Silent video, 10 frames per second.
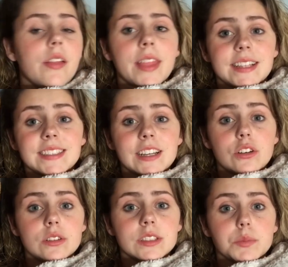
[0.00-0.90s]
that
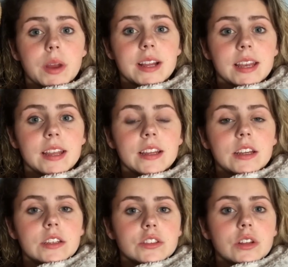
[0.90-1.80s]
Skittles is pregnant.
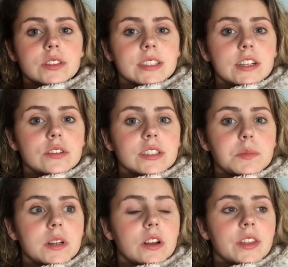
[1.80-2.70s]
So Skittles has
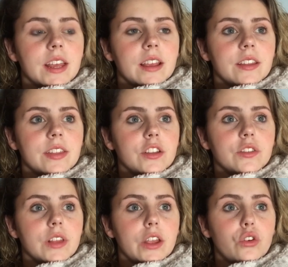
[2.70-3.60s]
been on like the
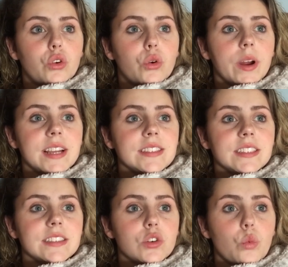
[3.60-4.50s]
like
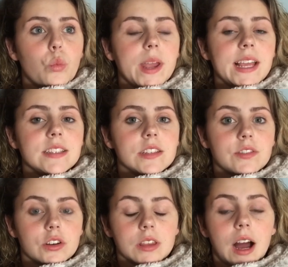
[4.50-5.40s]
craziest little whiz of
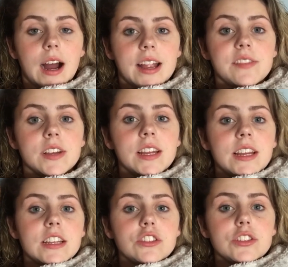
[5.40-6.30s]
her life,
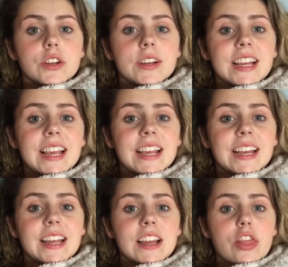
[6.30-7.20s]
and she started
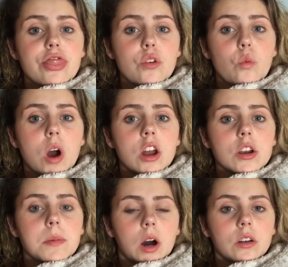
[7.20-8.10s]
eating the
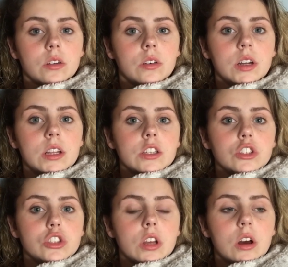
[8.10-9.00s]
water bottle.
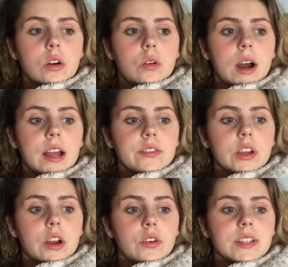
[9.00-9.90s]
So I have to
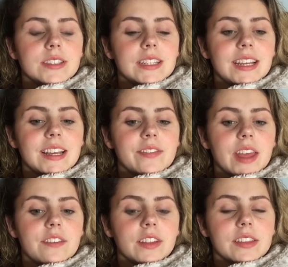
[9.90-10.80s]
go and see if they
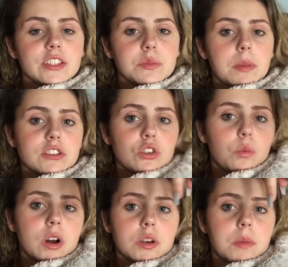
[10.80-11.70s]
have like the special
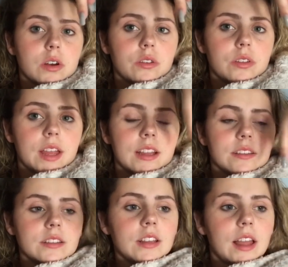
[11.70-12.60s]
water bottle that
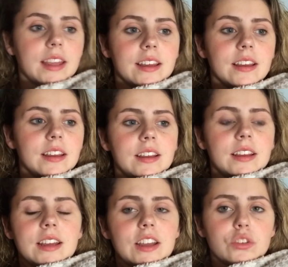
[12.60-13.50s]
like,
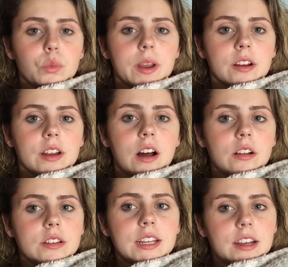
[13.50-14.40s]
it's weird.
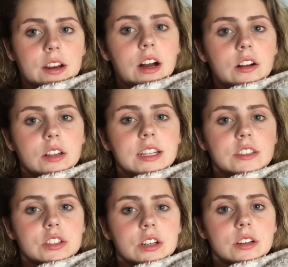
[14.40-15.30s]
I'll
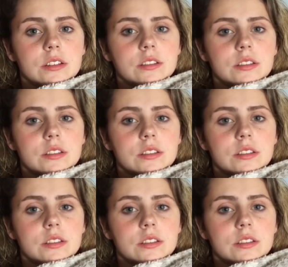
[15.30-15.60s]
insert